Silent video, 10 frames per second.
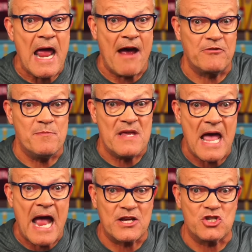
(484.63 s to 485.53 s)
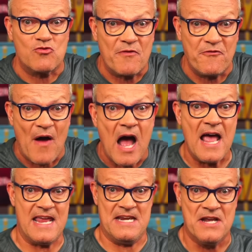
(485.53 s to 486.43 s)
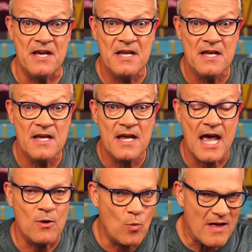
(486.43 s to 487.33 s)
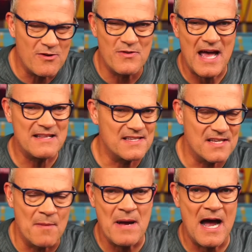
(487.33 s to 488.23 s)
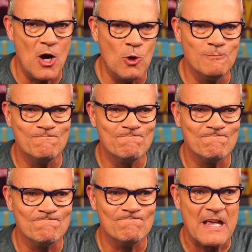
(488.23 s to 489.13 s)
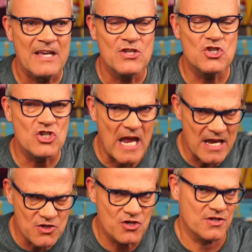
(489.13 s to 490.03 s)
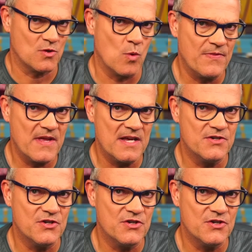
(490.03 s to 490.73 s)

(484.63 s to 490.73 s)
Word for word: I have to be extra fine. And whether that somehow changes what they